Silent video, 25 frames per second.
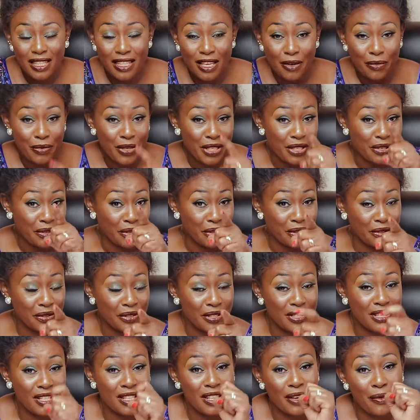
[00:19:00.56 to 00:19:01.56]
The widow
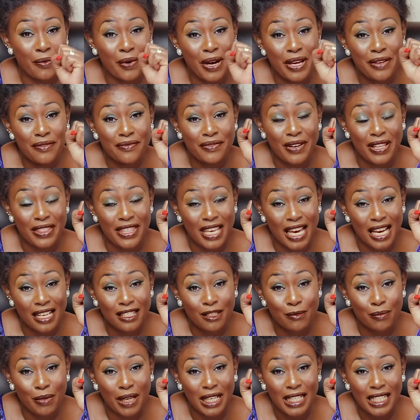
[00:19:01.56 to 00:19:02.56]
lost the wife and the
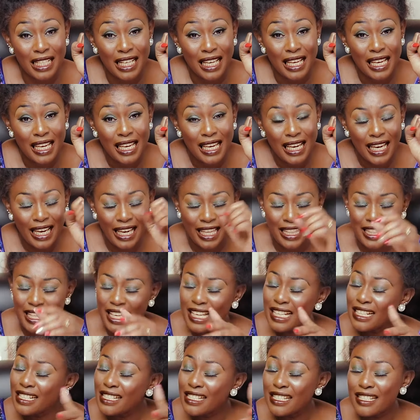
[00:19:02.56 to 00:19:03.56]
husband, and
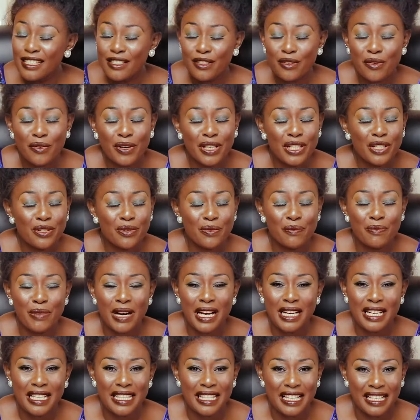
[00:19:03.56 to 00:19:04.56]
then she's going to
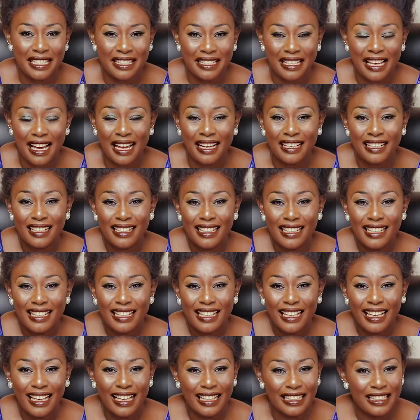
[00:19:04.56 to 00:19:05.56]
bury the
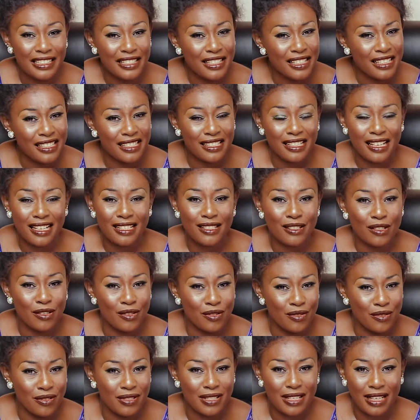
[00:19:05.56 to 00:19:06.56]
son. And Jesus
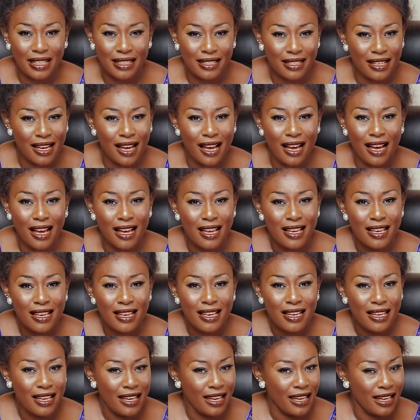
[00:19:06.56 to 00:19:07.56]
looked at her,
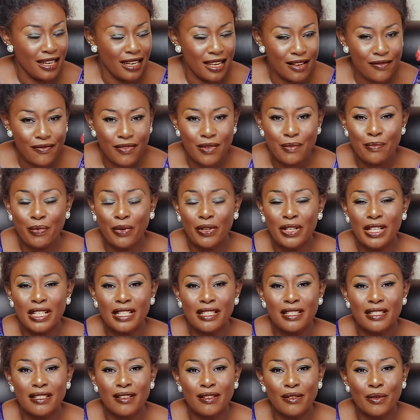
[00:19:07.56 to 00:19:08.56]
and
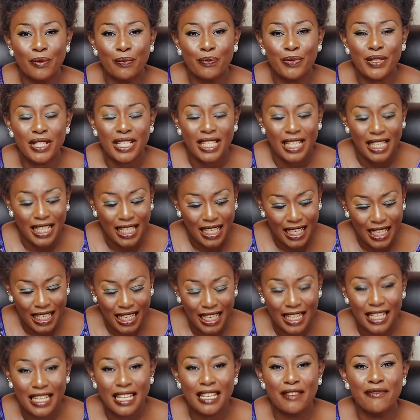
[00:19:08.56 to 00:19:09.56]
everybody stopped,
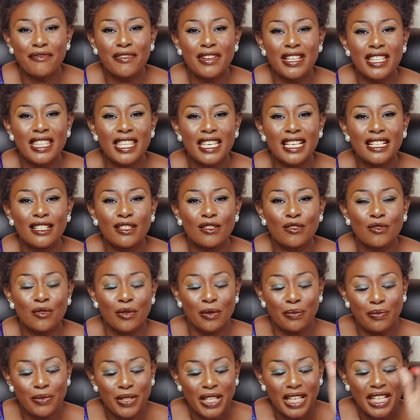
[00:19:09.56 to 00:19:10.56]
and everything
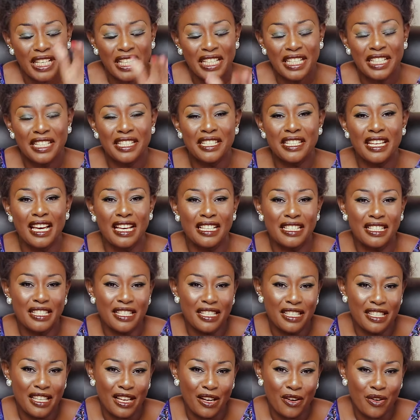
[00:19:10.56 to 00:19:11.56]
stopped. He
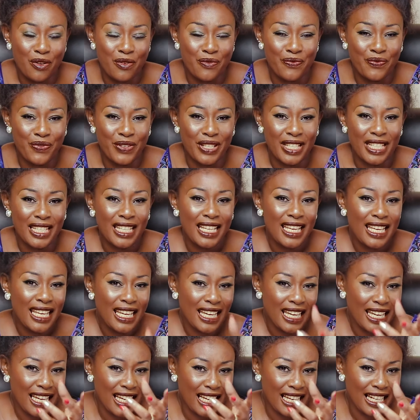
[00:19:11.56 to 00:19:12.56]
touched the
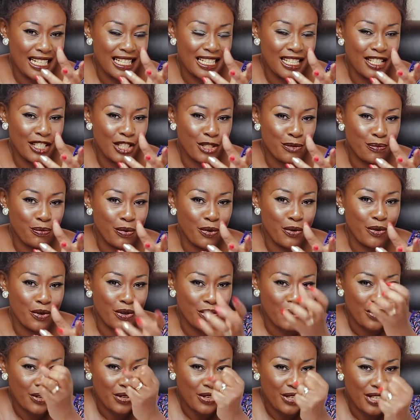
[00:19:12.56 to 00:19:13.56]
coffin, and he
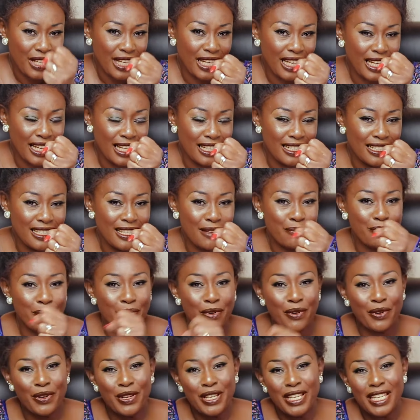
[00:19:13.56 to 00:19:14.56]
spoke, and the
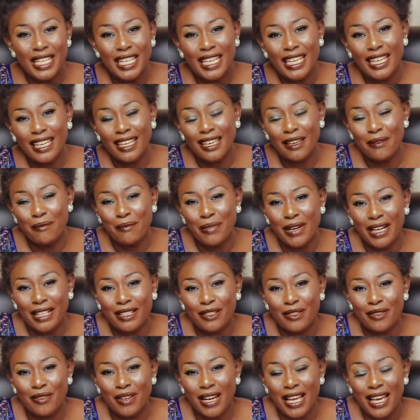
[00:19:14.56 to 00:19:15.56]
boy came
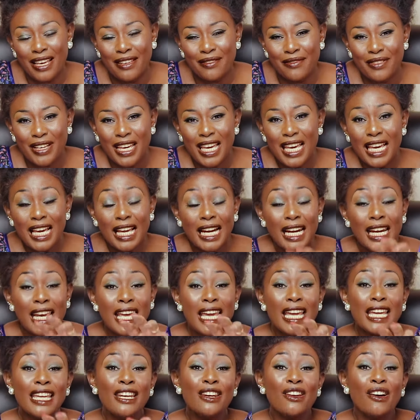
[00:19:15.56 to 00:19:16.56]
back to life.
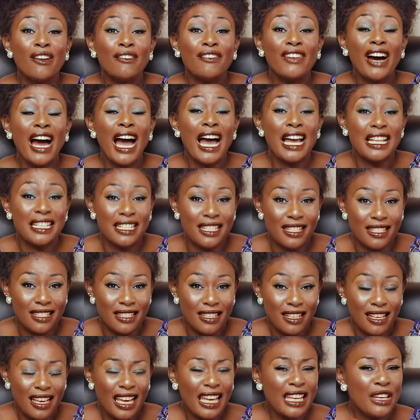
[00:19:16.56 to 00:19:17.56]
Laying of
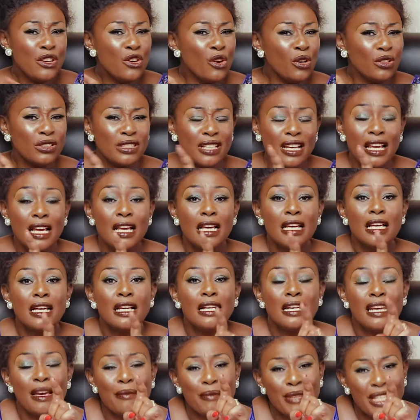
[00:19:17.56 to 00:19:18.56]
hands.
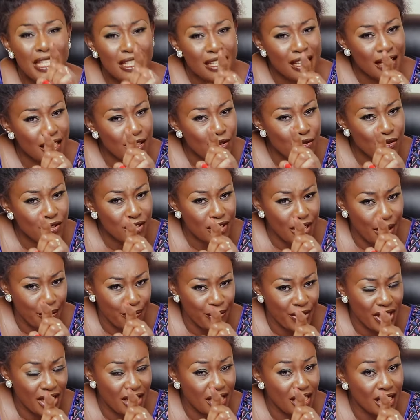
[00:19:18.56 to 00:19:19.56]
Let me tell you
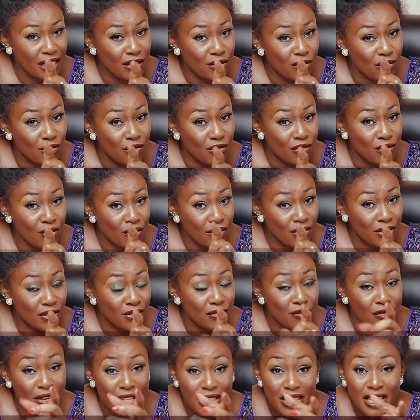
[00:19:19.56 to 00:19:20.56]
something that you do
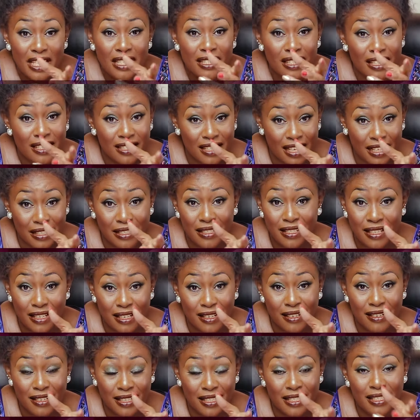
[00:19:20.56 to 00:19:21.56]
not know, and this is a
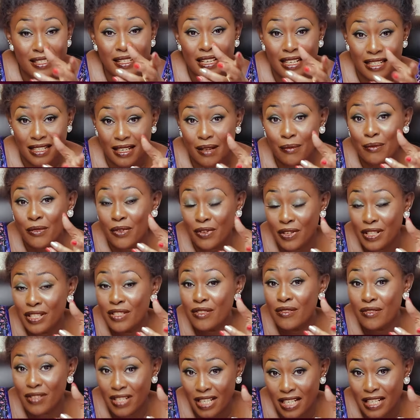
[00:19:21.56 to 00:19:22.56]
secret that I'm
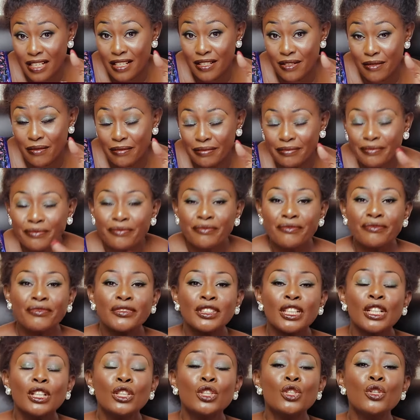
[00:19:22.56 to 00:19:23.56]
going to tell you.
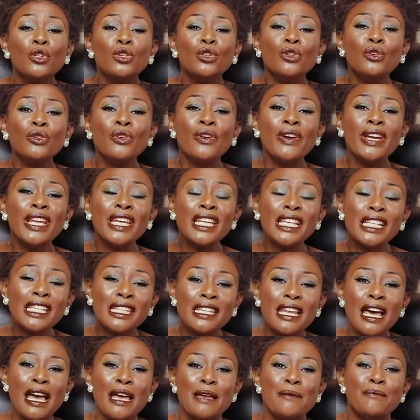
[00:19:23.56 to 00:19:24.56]
Do you know any
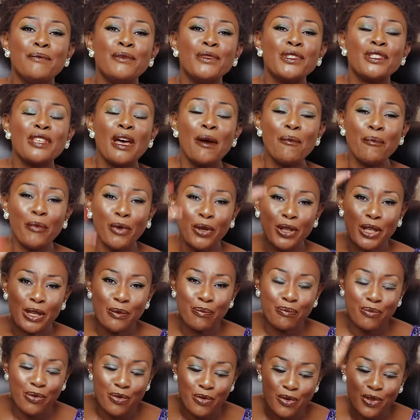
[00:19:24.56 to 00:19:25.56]
time
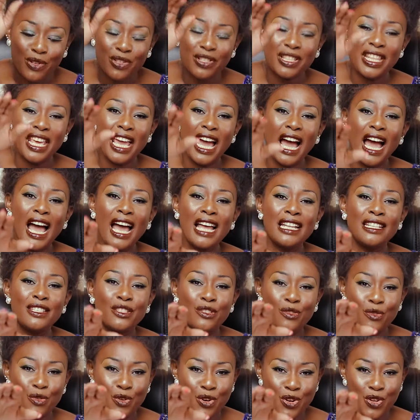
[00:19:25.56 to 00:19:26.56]
somebody puts their
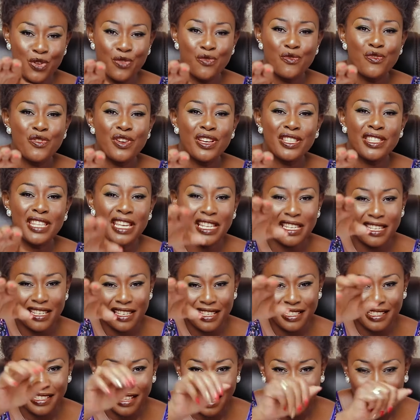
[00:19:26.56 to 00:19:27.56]
hands on you, there
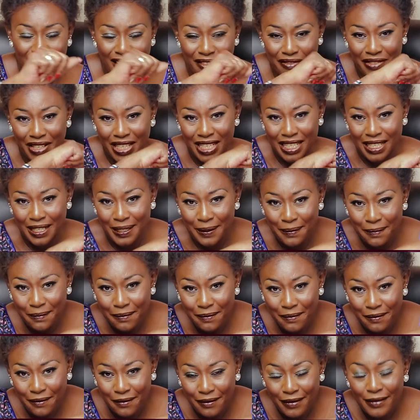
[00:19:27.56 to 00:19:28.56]
is a covering?
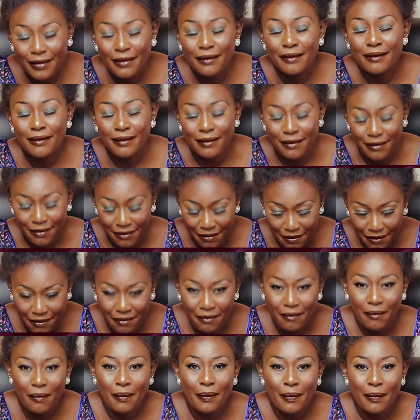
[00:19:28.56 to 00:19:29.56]
Mm-hmm.